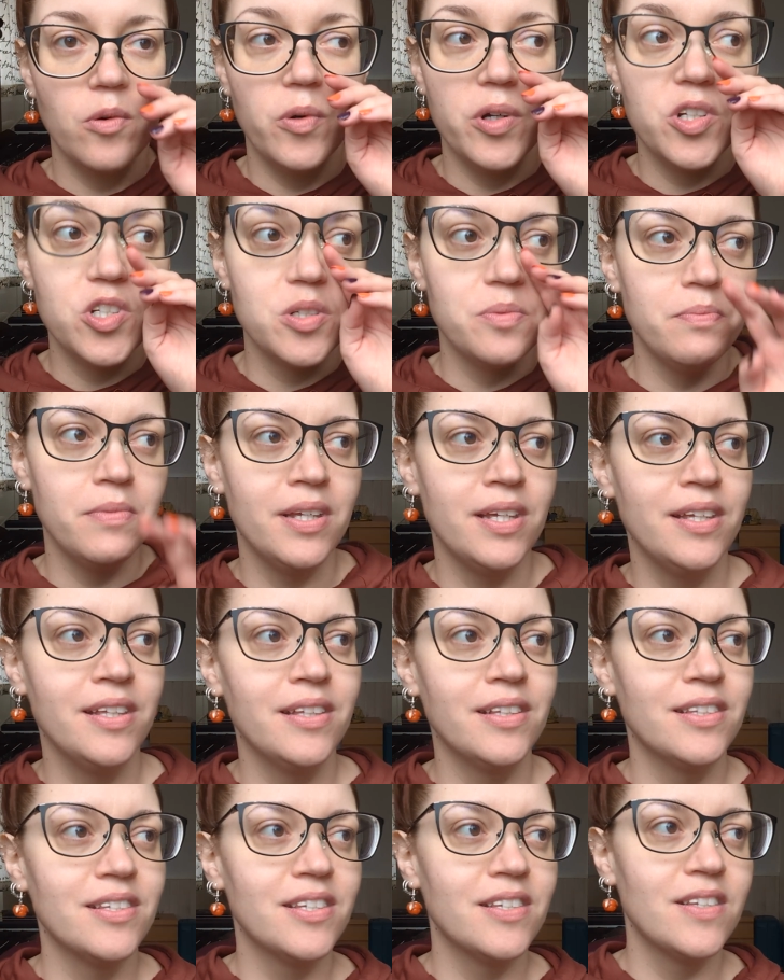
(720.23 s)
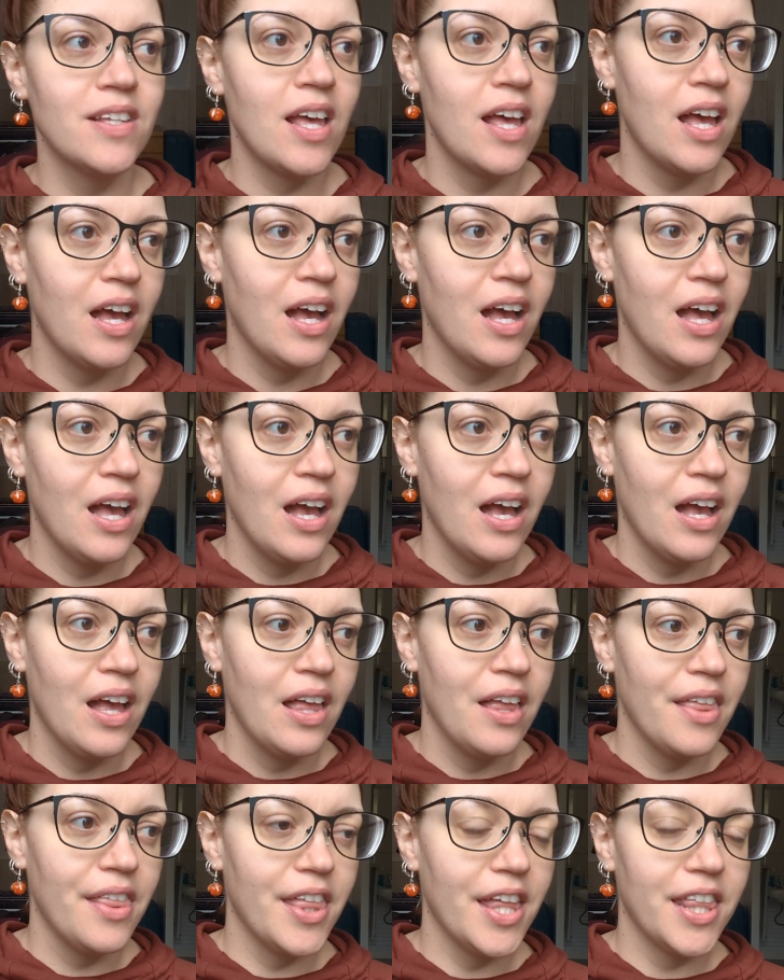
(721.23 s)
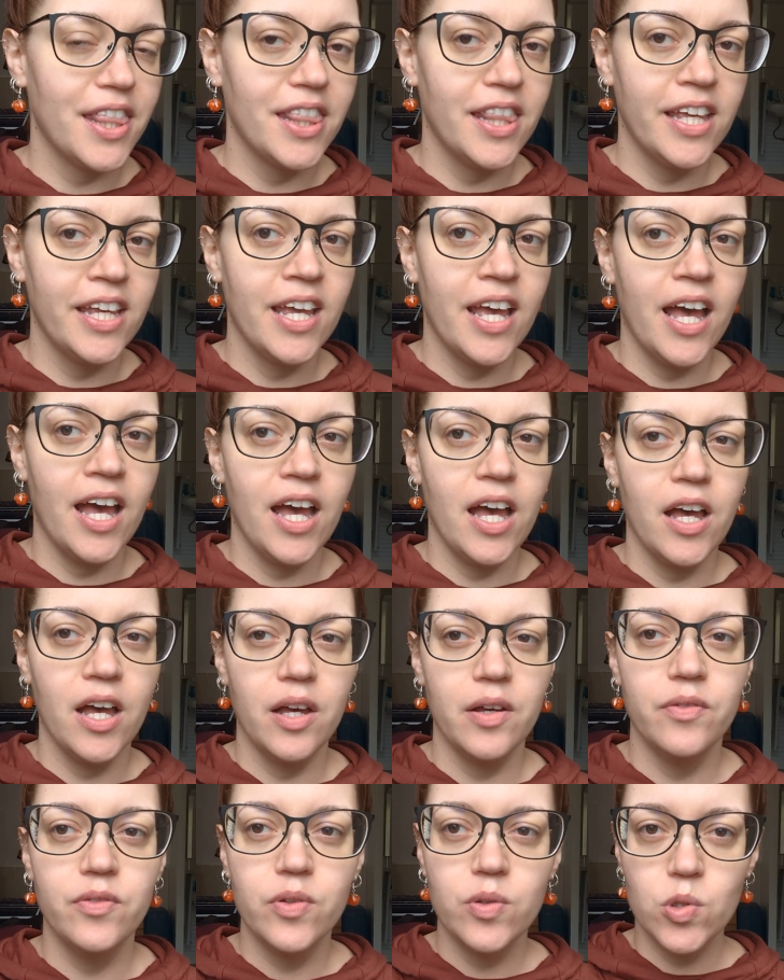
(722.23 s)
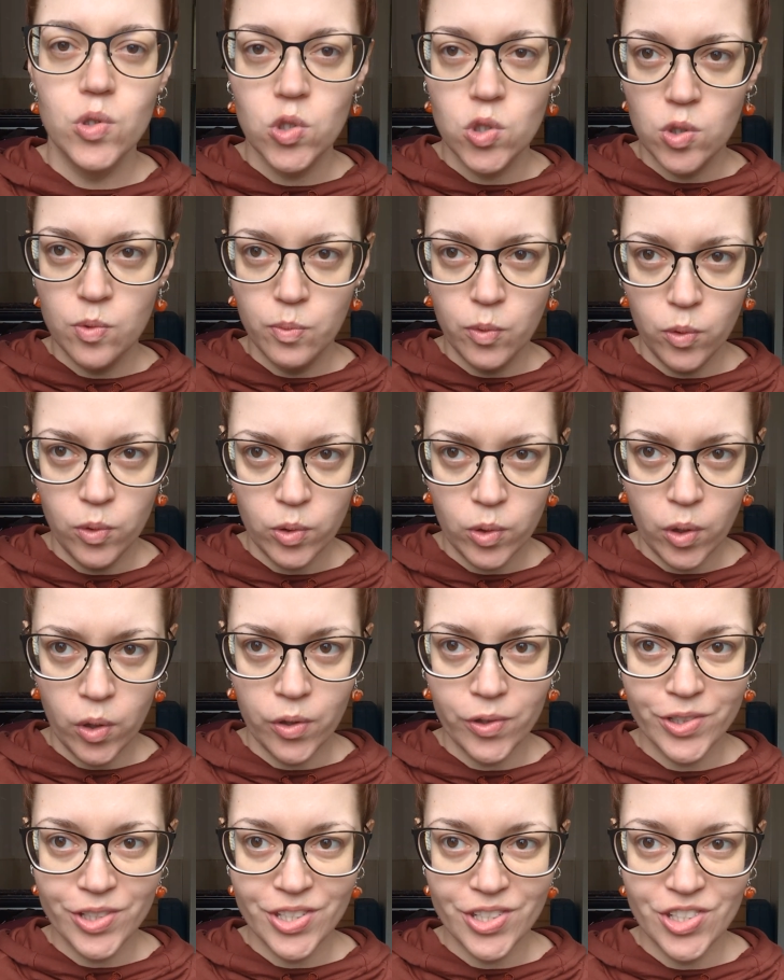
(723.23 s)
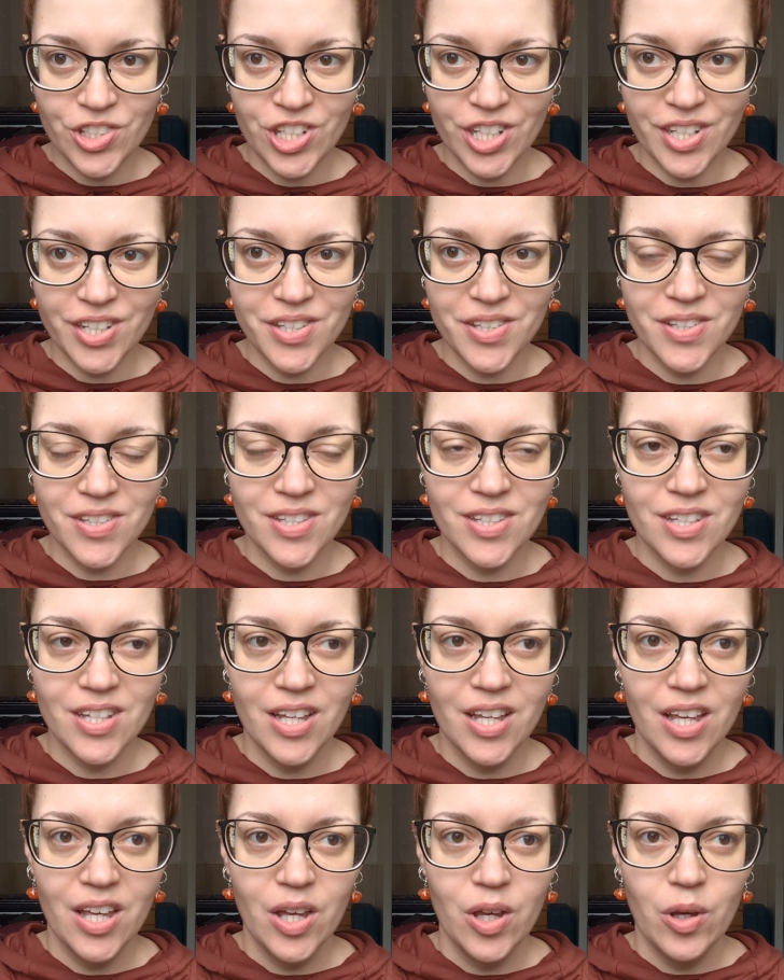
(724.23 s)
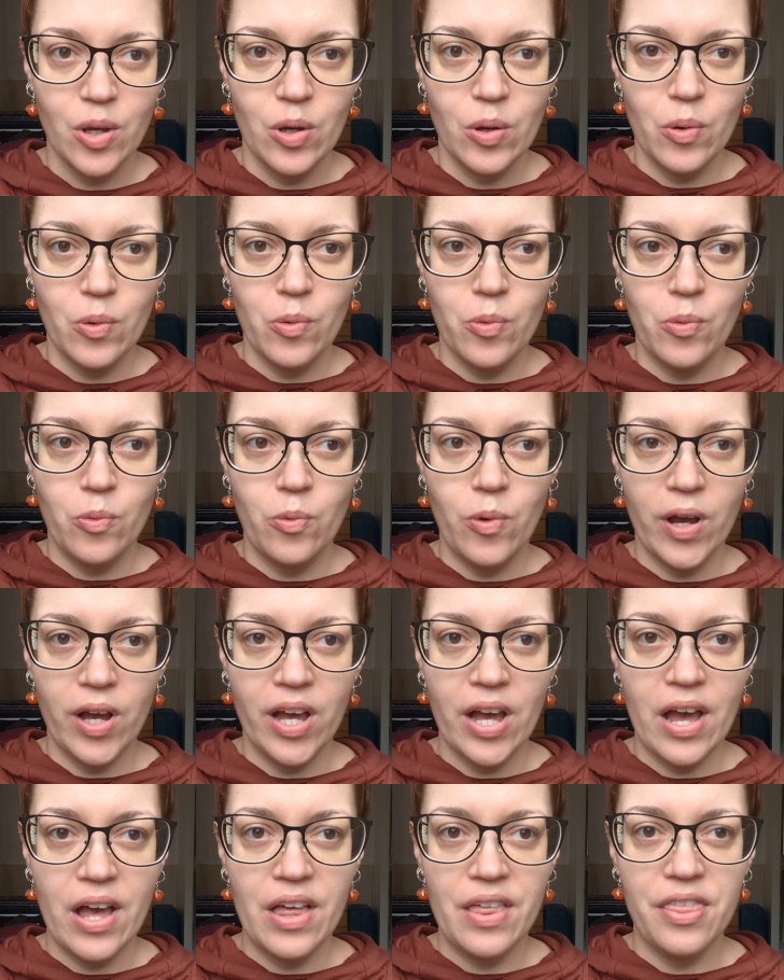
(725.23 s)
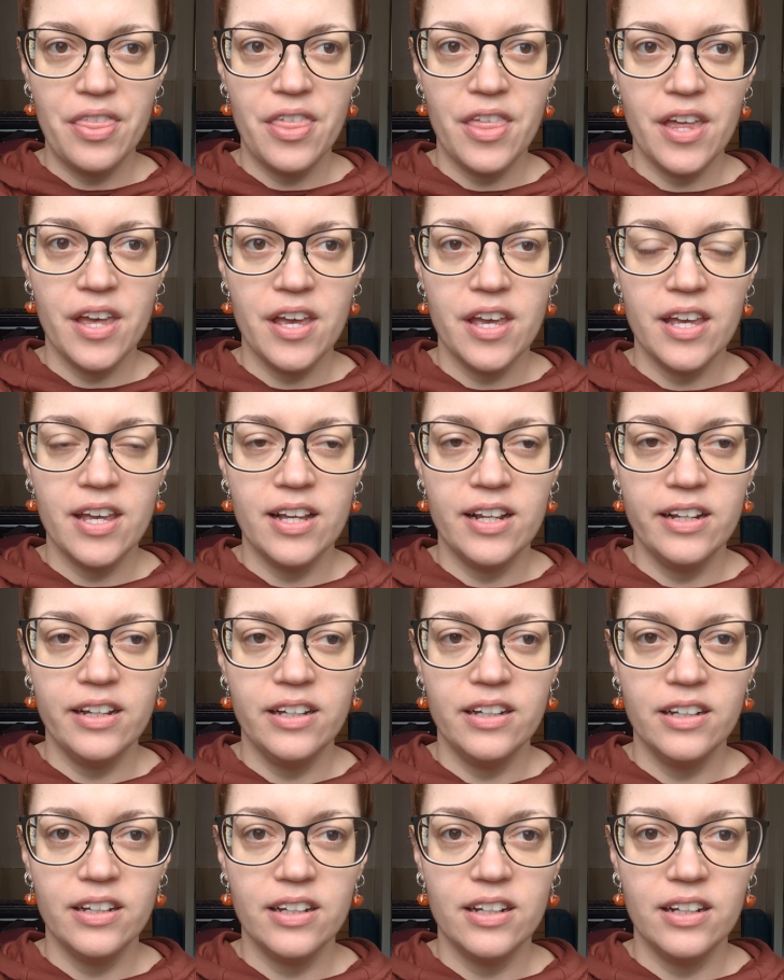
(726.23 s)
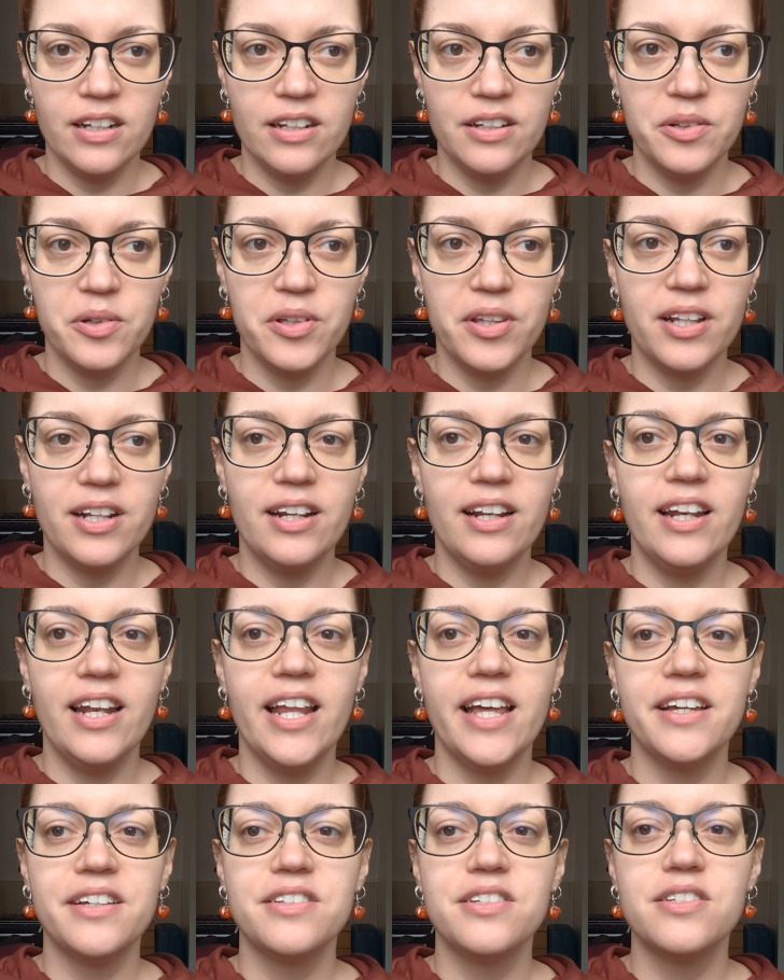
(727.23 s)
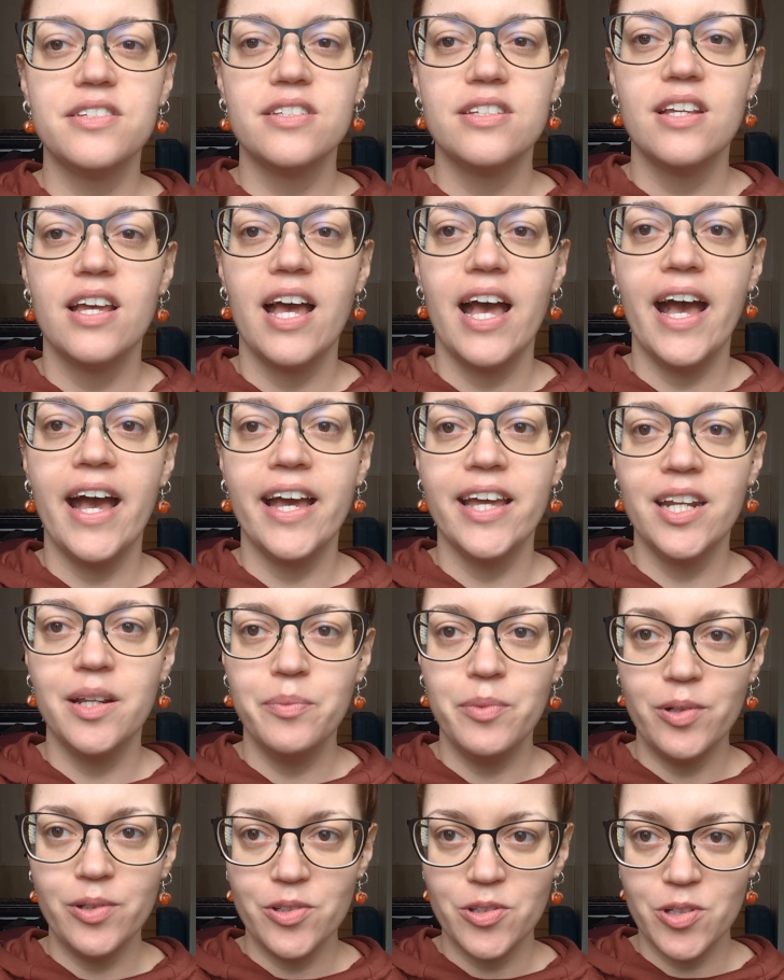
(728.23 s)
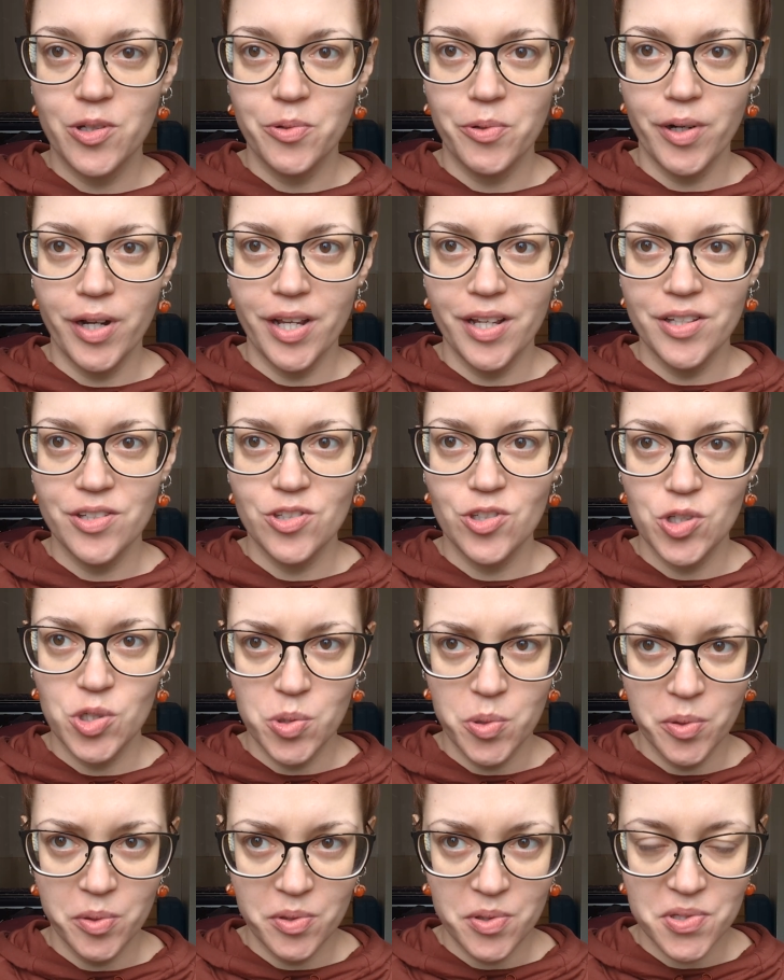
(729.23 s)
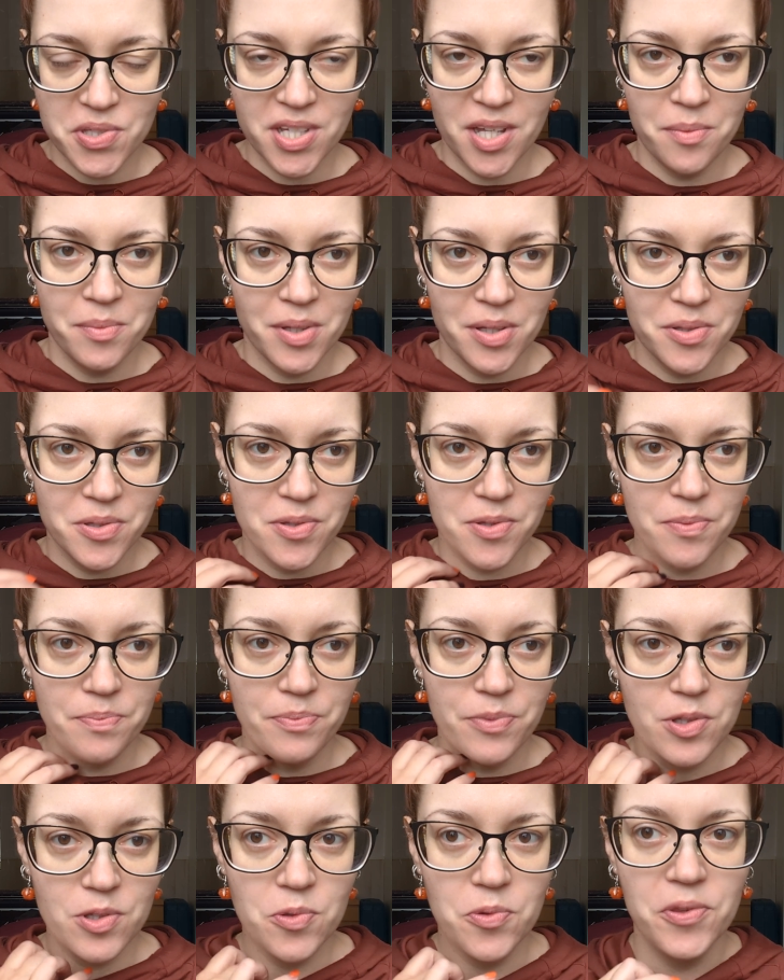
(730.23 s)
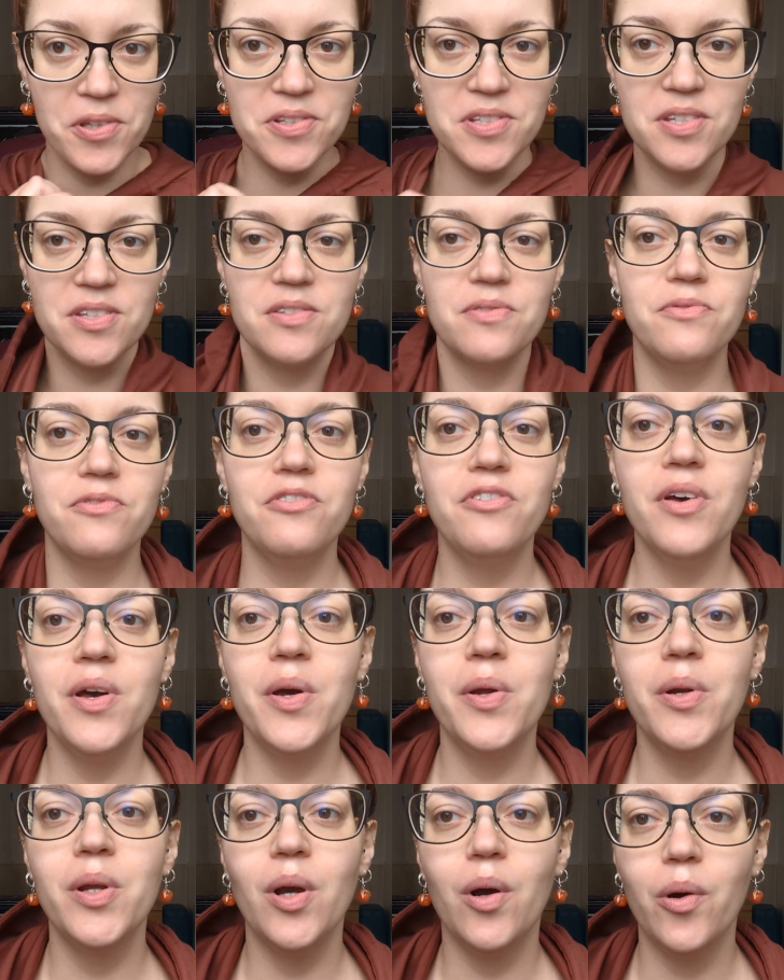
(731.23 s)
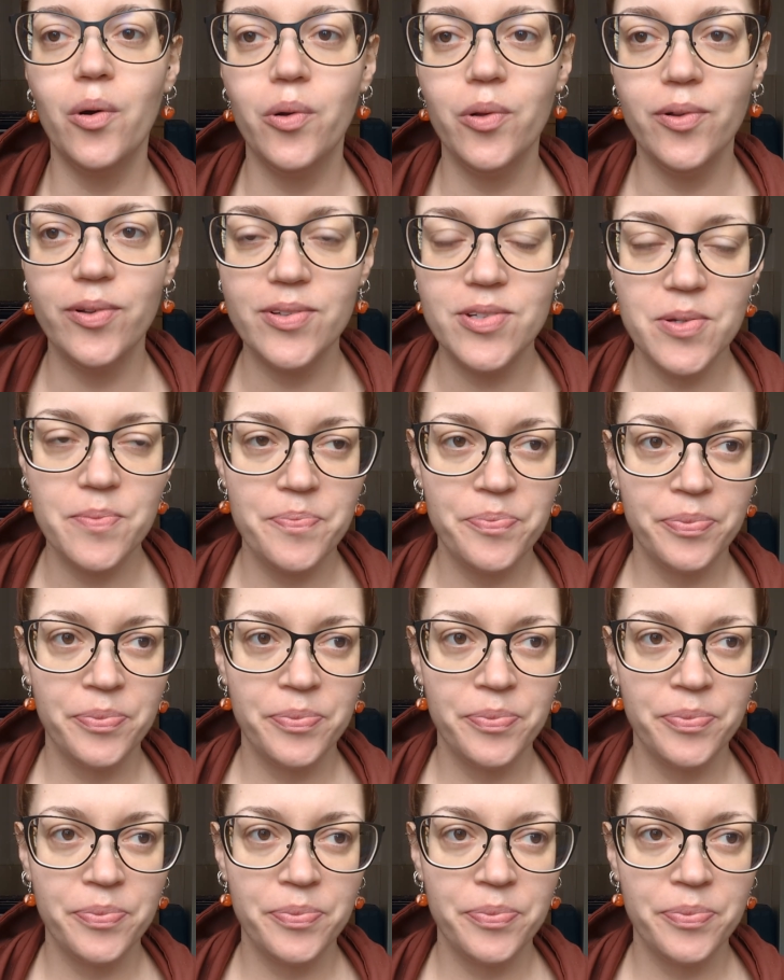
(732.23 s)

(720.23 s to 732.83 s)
which means that they have small cottages where they let animals graze during the summers. So this is very old